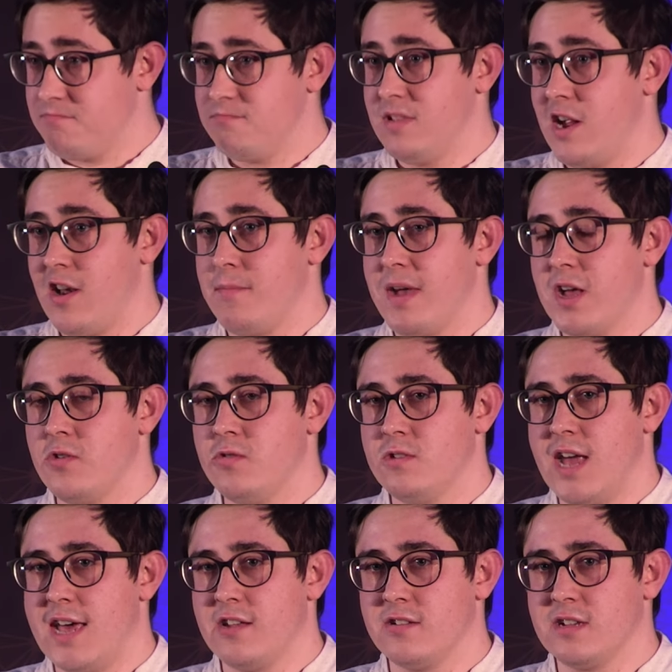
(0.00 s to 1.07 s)
nearly my whole
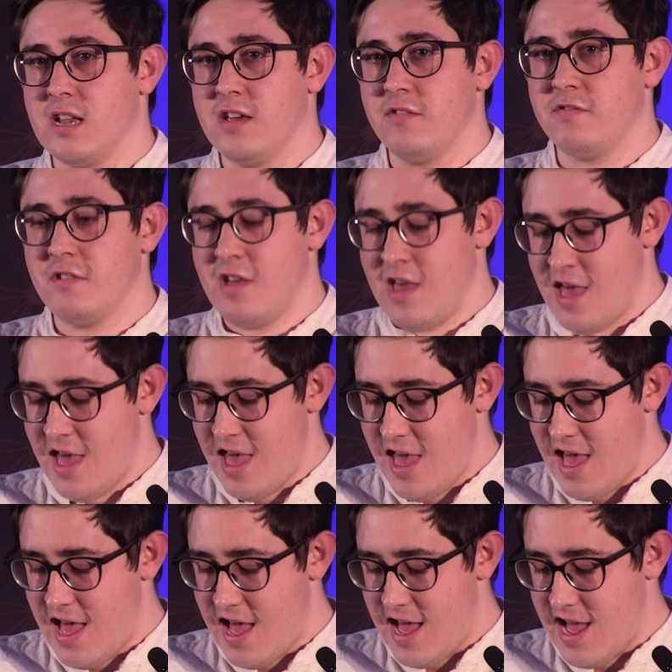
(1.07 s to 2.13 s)
adult life.
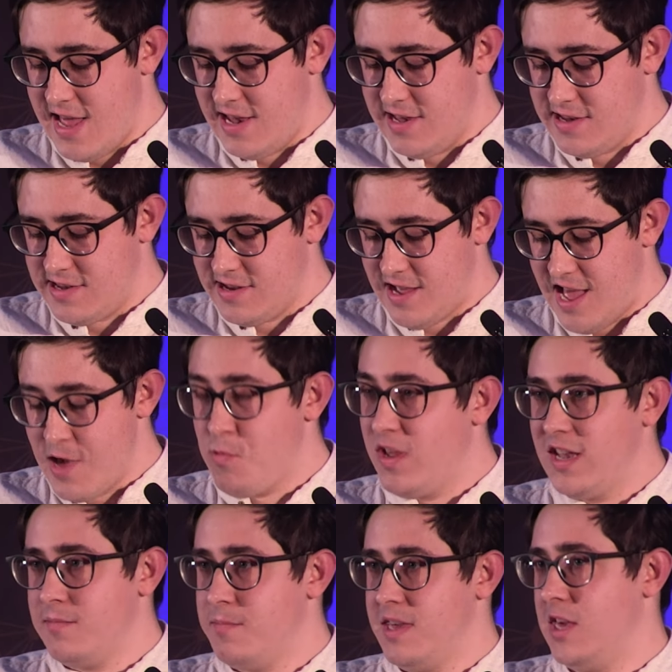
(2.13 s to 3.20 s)
And I
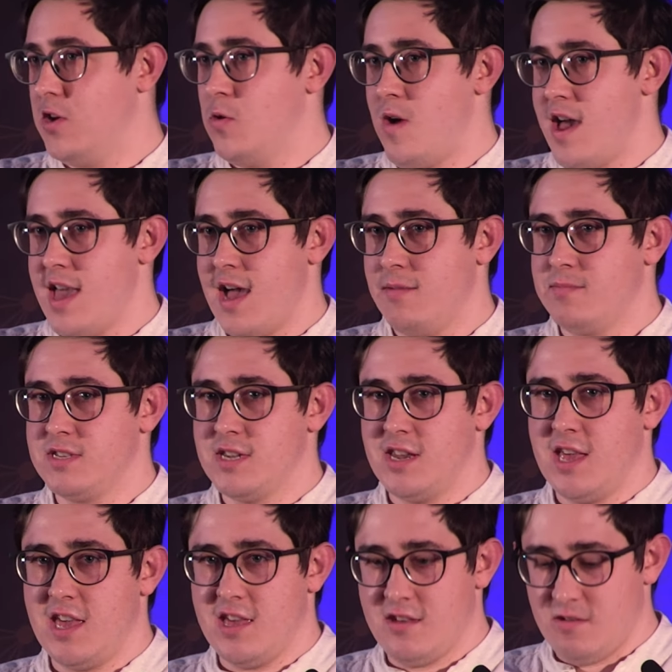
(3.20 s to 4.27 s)
wouldn't be who I am
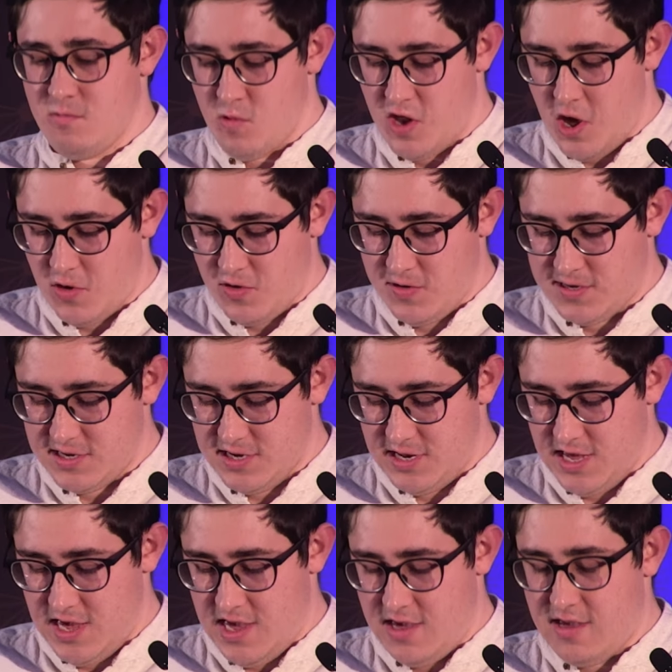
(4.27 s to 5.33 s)
today without
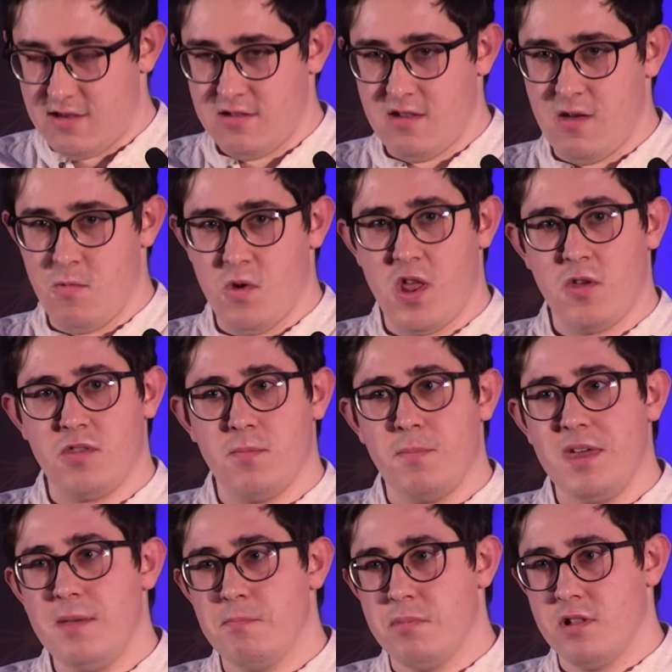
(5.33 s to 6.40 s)
UCD, without the
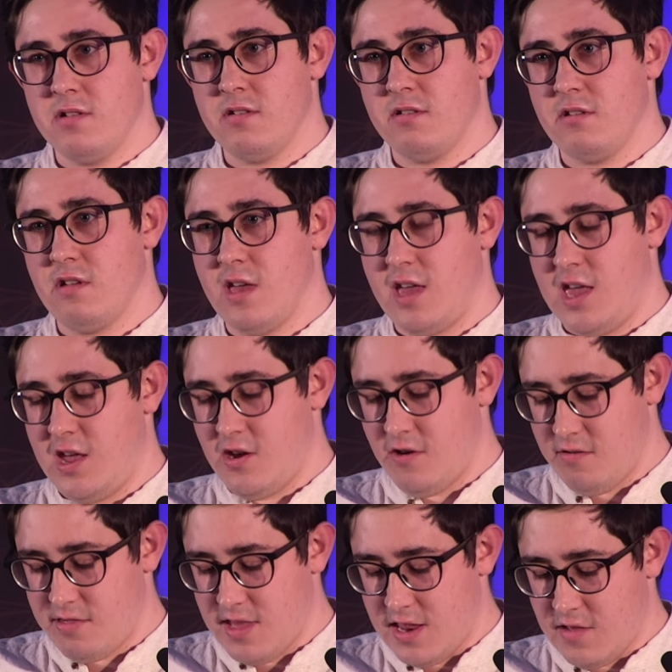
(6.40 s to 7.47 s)
people here
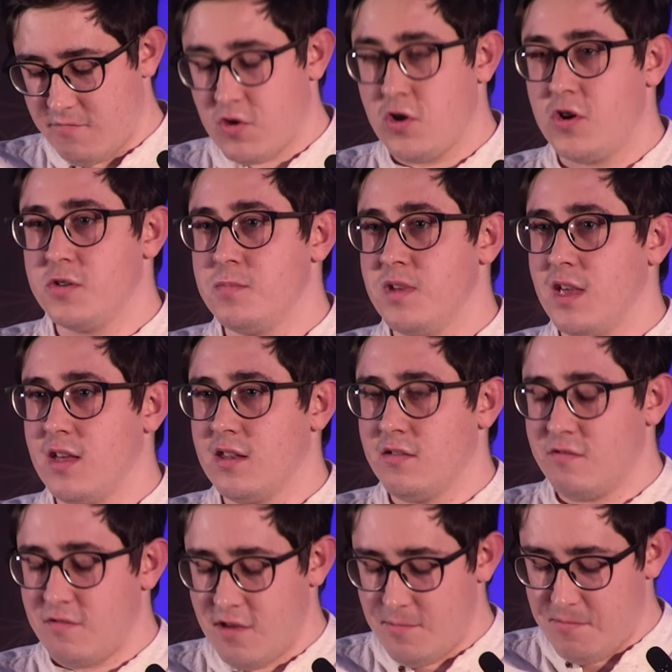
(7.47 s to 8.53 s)
that have taught me and have
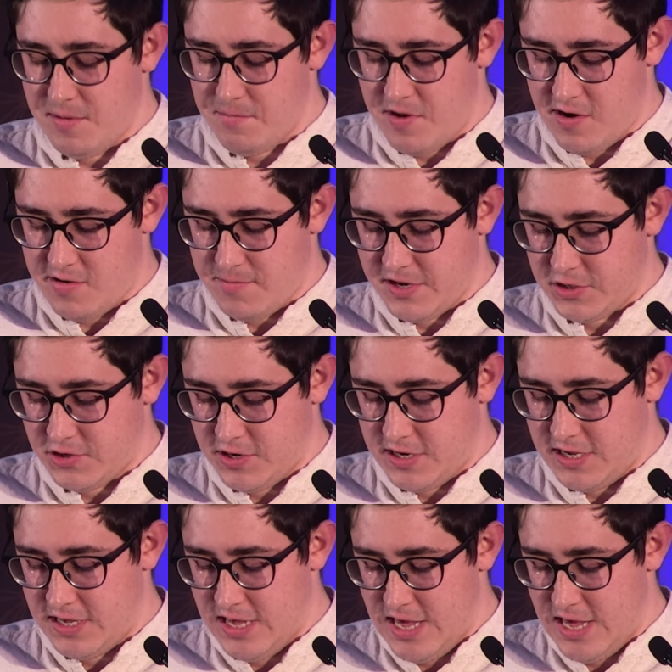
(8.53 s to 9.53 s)
been part of my journey.